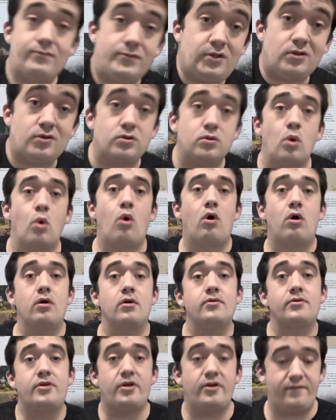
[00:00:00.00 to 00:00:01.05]
lore,
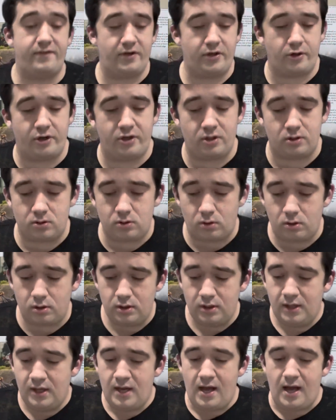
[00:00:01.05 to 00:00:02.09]
if you know your lore,
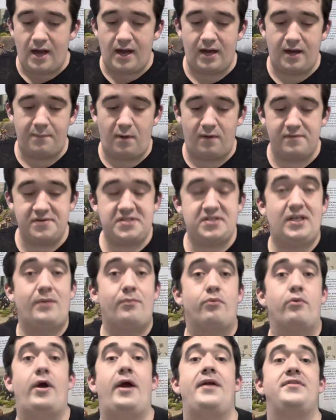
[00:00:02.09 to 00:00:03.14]
obviously
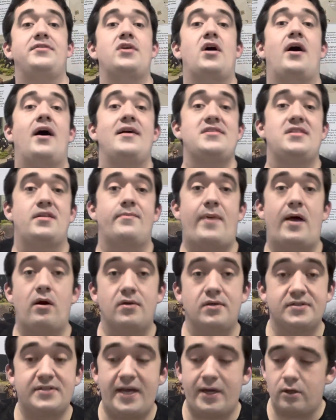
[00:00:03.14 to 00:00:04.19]
Bran dies at the Battle
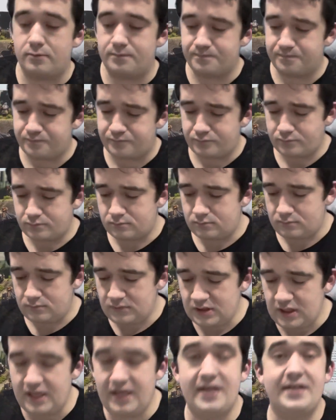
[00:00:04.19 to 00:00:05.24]
of Dale,
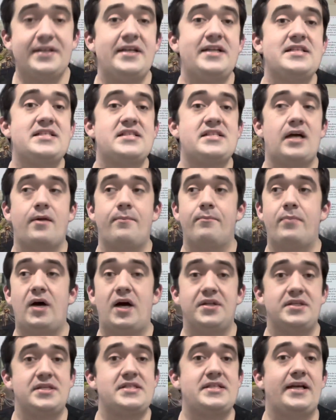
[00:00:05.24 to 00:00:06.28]
and his son Bard
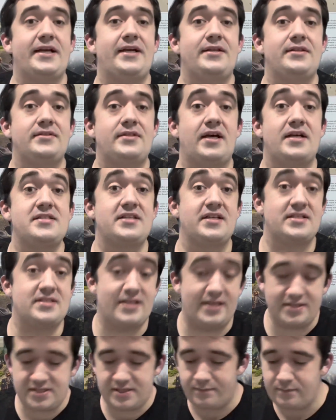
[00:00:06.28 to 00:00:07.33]
II
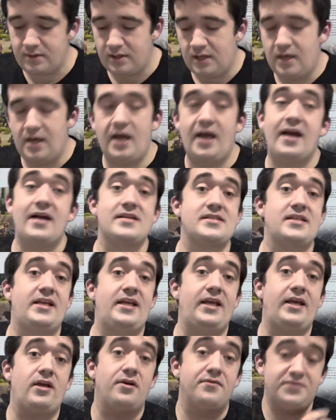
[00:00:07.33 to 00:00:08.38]
succeeds him as
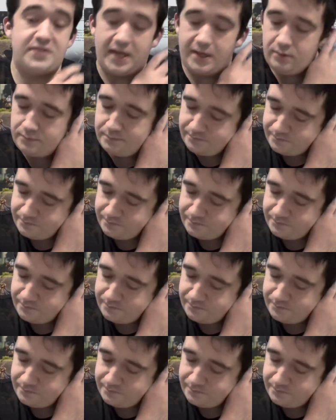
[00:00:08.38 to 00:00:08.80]
King of Dale.